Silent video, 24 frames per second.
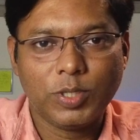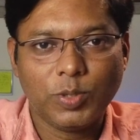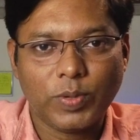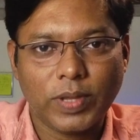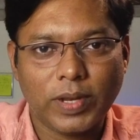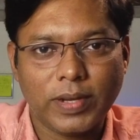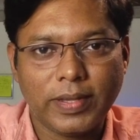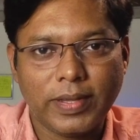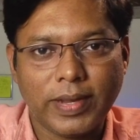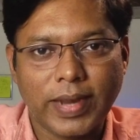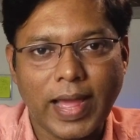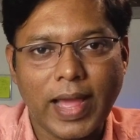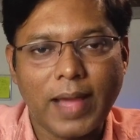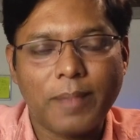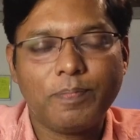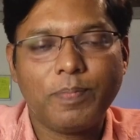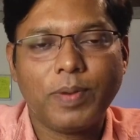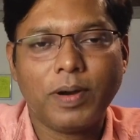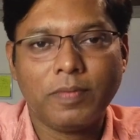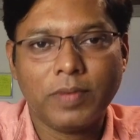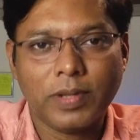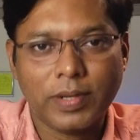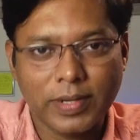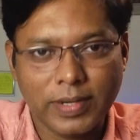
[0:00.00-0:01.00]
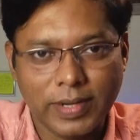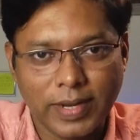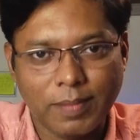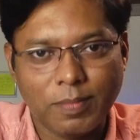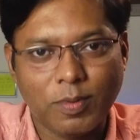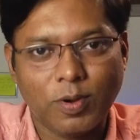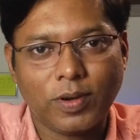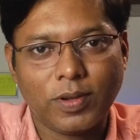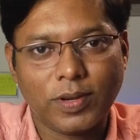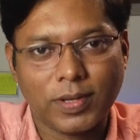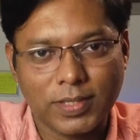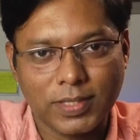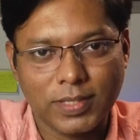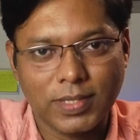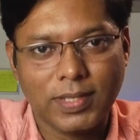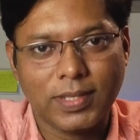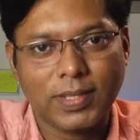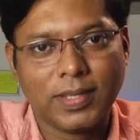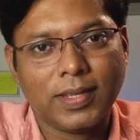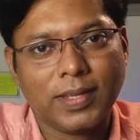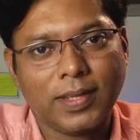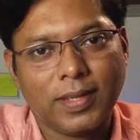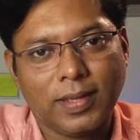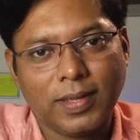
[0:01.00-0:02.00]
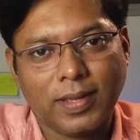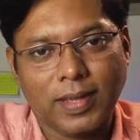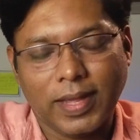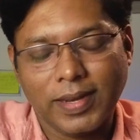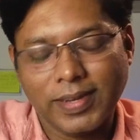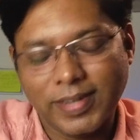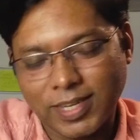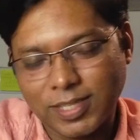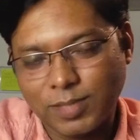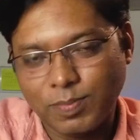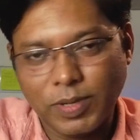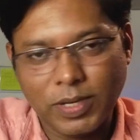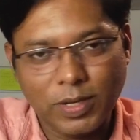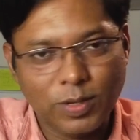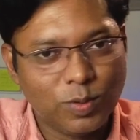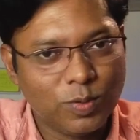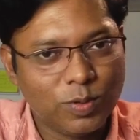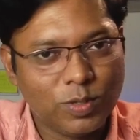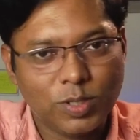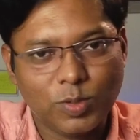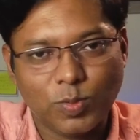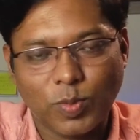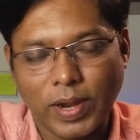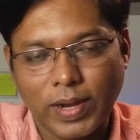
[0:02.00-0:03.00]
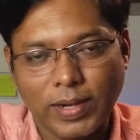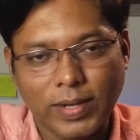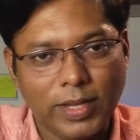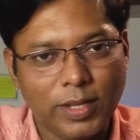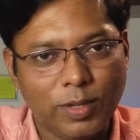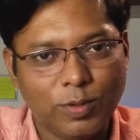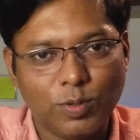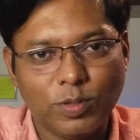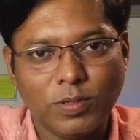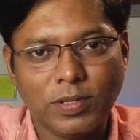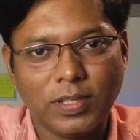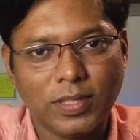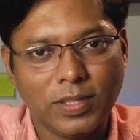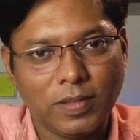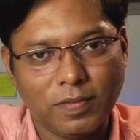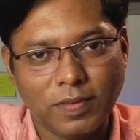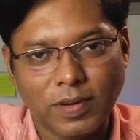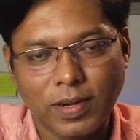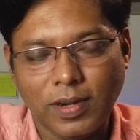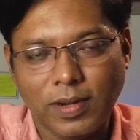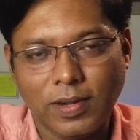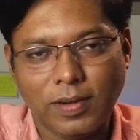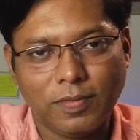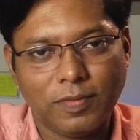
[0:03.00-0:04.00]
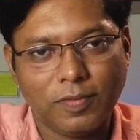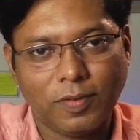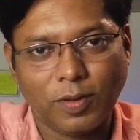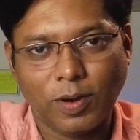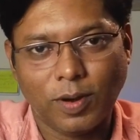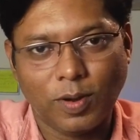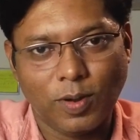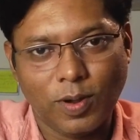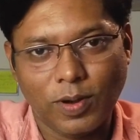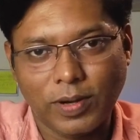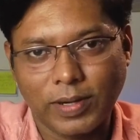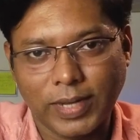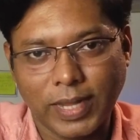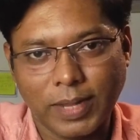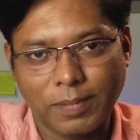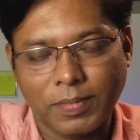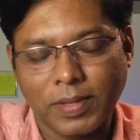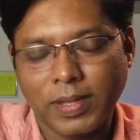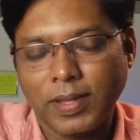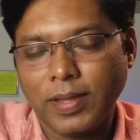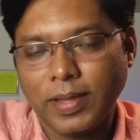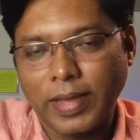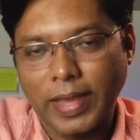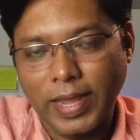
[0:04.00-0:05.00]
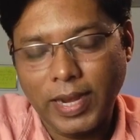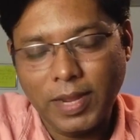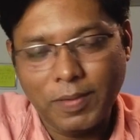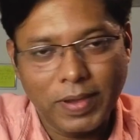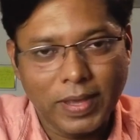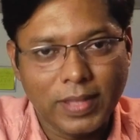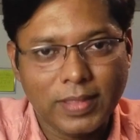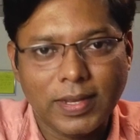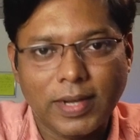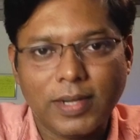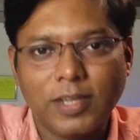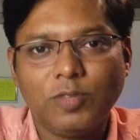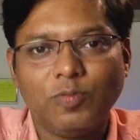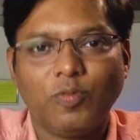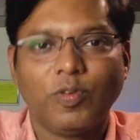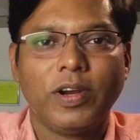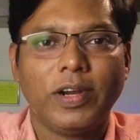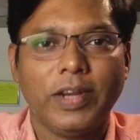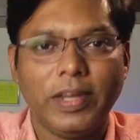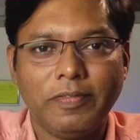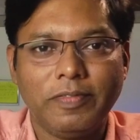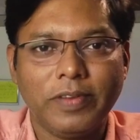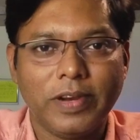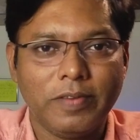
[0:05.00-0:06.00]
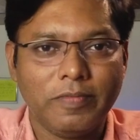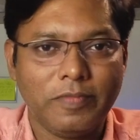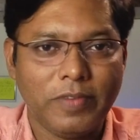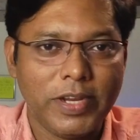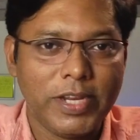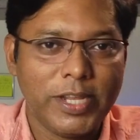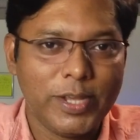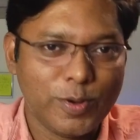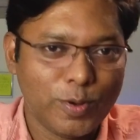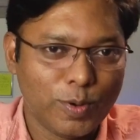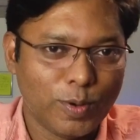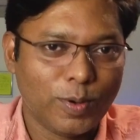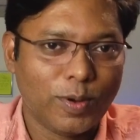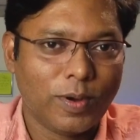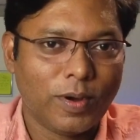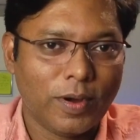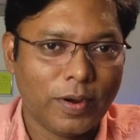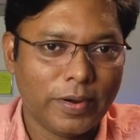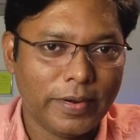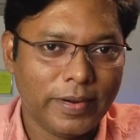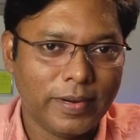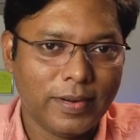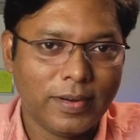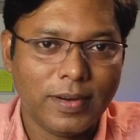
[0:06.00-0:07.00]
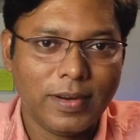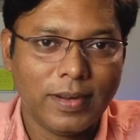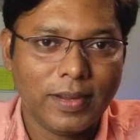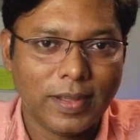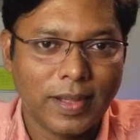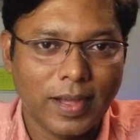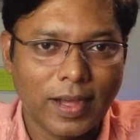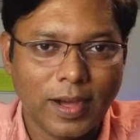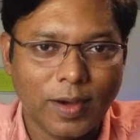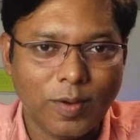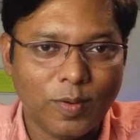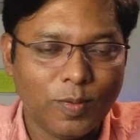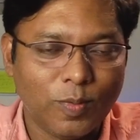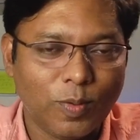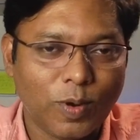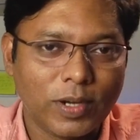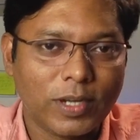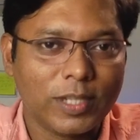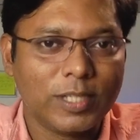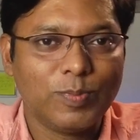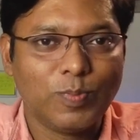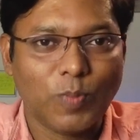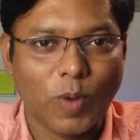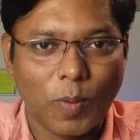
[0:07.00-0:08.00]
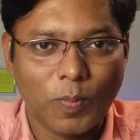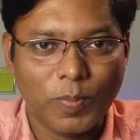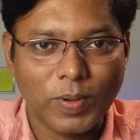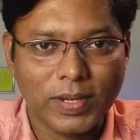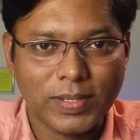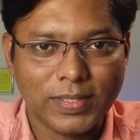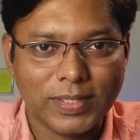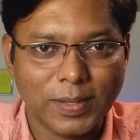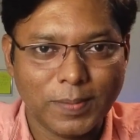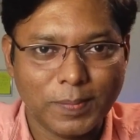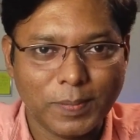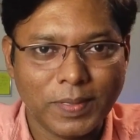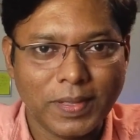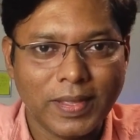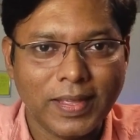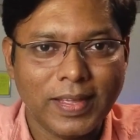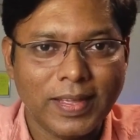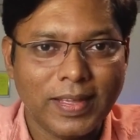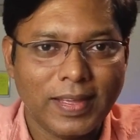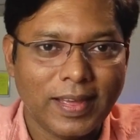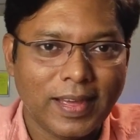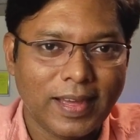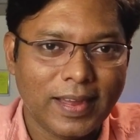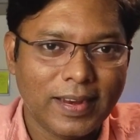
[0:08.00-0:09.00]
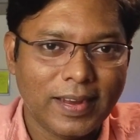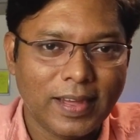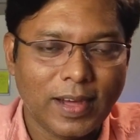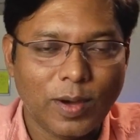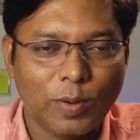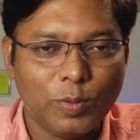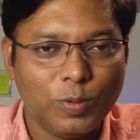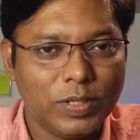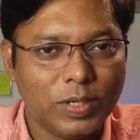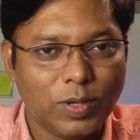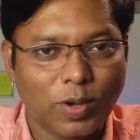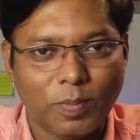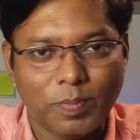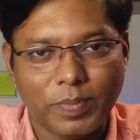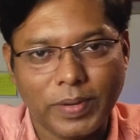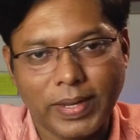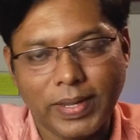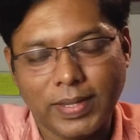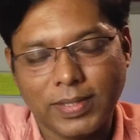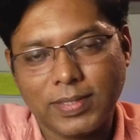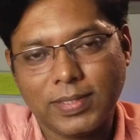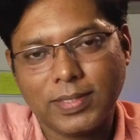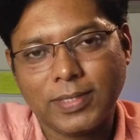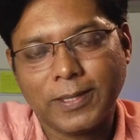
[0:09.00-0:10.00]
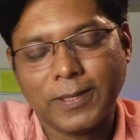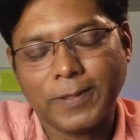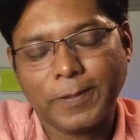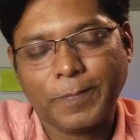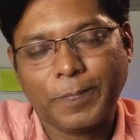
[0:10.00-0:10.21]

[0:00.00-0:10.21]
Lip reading: you can grab power in democracy, and it has been widely used in the world for a long time. Anyway, that is for a different video on what is populism and how it operates.